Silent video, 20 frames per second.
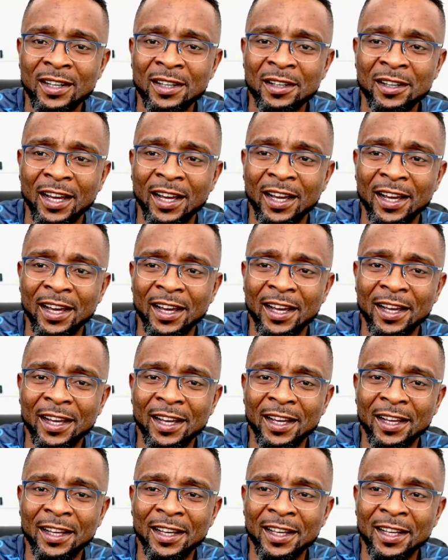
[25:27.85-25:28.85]

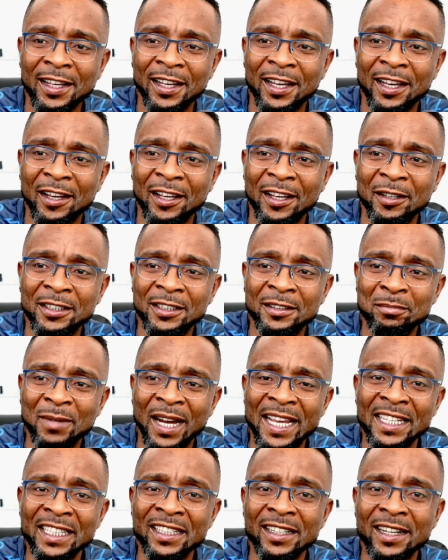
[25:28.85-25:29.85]
my
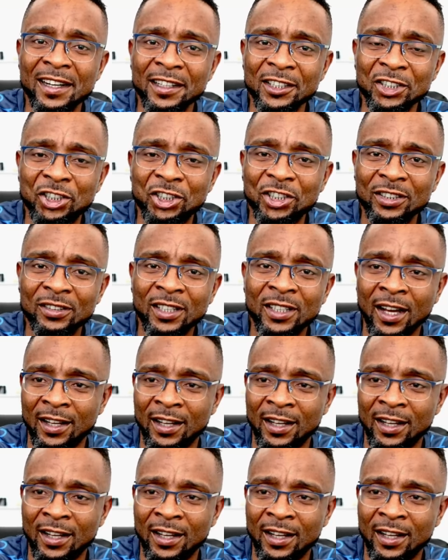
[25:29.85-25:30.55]
English.